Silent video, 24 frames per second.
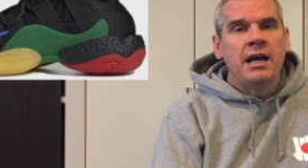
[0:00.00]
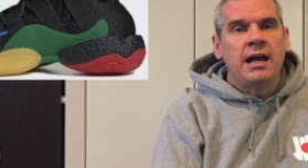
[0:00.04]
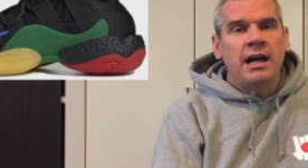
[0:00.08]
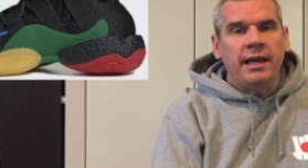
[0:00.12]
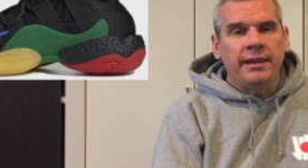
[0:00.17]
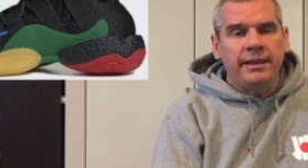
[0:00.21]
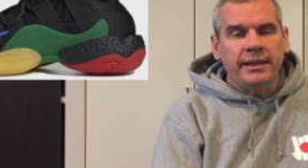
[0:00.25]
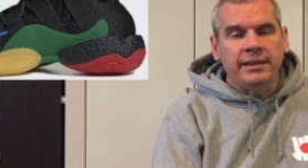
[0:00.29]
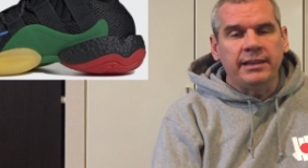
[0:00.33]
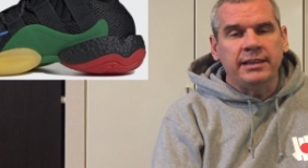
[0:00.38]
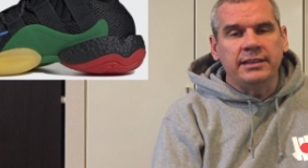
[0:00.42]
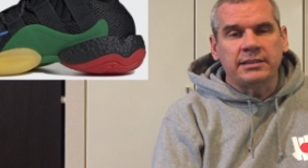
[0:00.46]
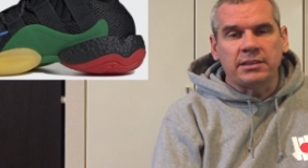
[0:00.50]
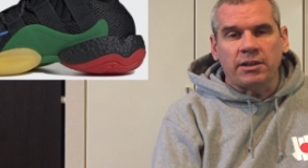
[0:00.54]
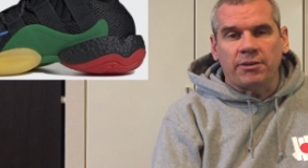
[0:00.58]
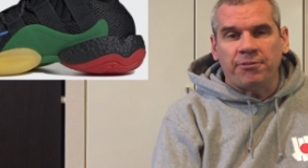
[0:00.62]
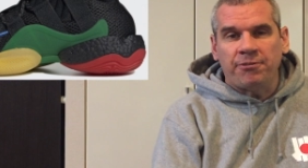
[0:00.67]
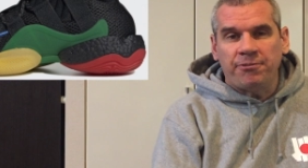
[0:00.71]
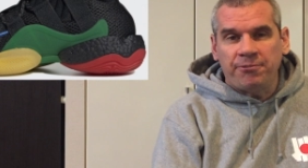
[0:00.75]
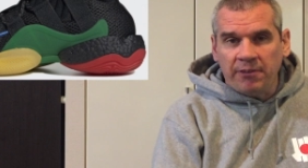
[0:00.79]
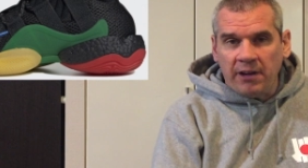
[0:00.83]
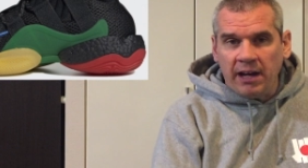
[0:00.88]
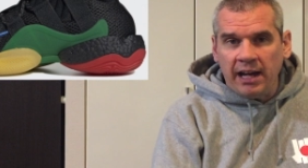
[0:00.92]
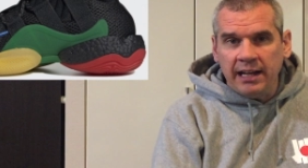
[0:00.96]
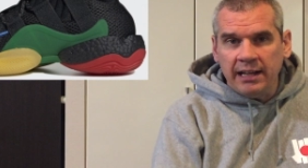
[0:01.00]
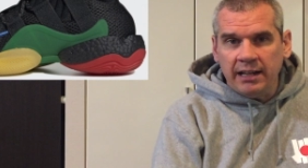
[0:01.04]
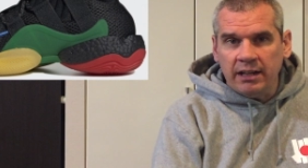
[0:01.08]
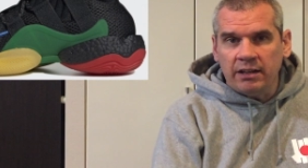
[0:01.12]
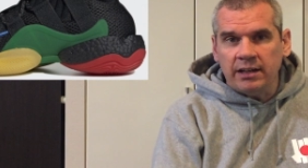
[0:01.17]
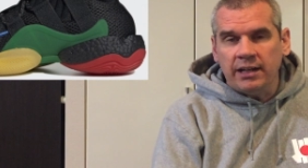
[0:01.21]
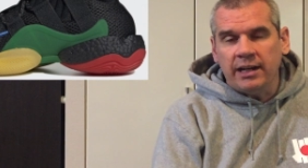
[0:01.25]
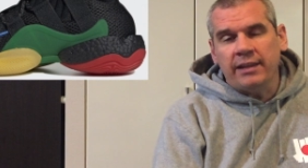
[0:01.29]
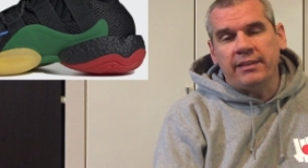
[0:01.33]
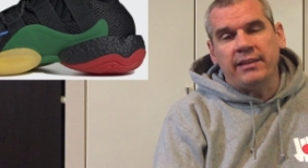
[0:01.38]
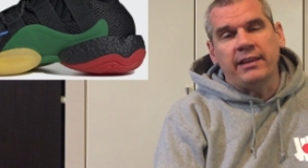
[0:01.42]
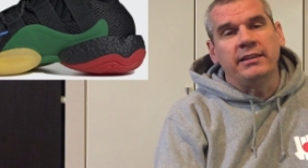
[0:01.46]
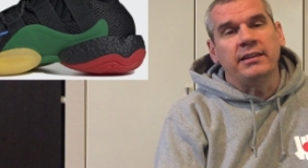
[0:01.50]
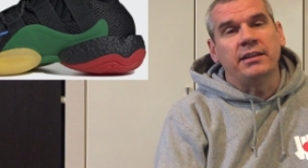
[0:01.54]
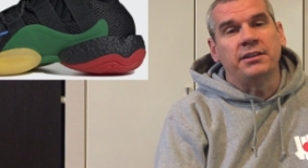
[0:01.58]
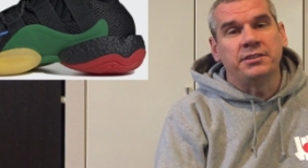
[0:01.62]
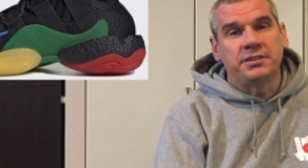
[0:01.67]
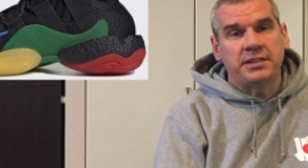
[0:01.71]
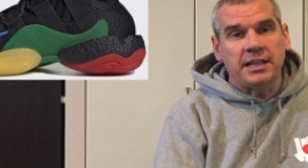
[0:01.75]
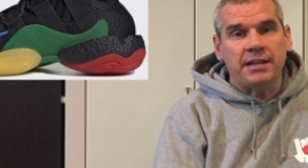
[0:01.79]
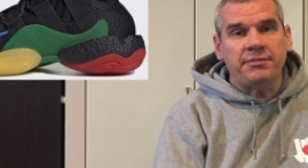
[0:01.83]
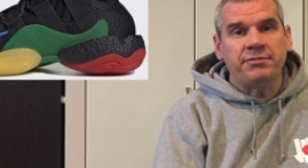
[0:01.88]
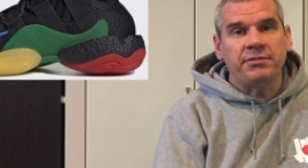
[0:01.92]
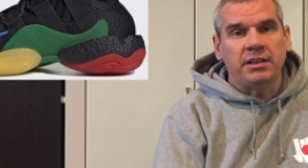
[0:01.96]
I think these are fire and I think they're
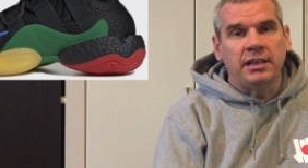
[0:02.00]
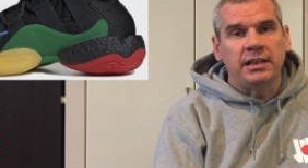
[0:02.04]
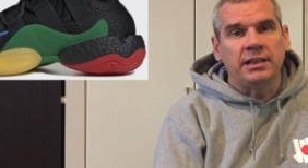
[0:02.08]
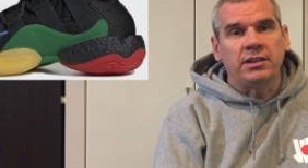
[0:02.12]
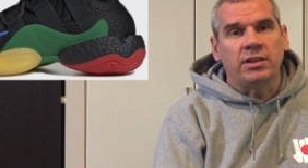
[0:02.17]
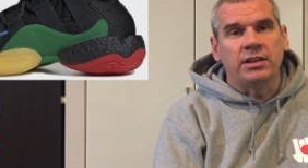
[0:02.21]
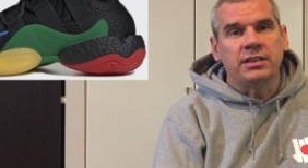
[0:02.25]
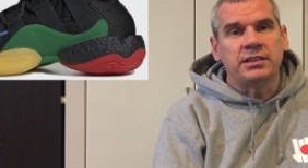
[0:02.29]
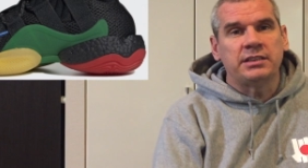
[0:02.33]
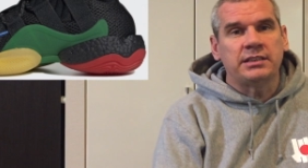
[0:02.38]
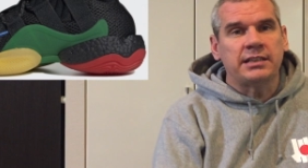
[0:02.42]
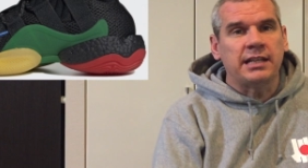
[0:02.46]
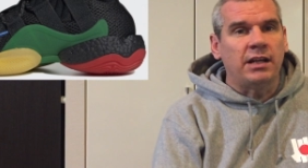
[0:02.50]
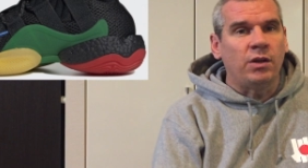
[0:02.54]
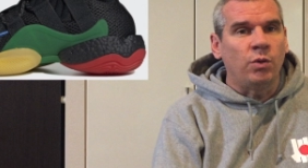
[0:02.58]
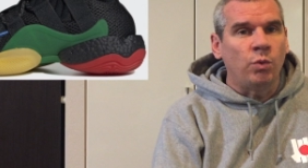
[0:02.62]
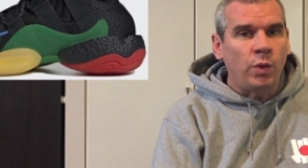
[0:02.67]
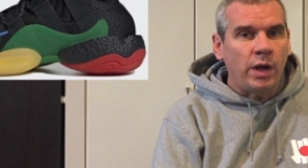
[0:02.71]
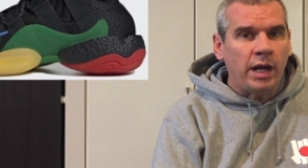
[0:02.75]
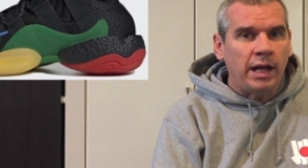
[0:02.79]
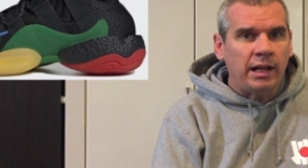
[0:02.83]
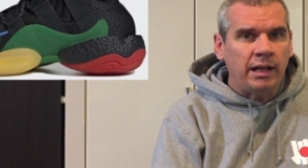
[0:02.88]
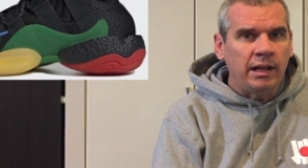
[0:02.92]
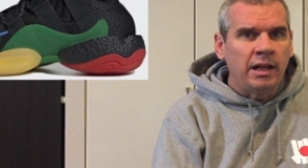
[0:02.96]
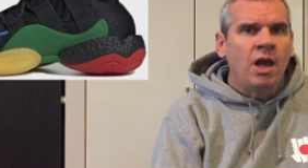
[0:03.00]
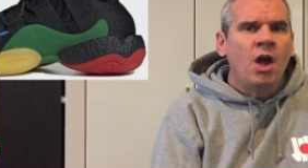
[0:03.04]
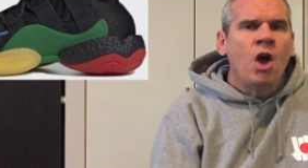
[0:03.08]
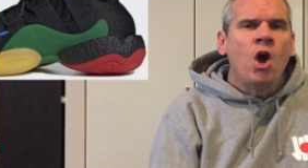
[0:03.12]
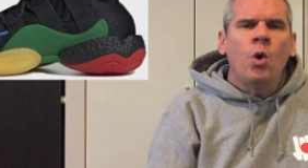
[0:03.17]
definitely going to sell well.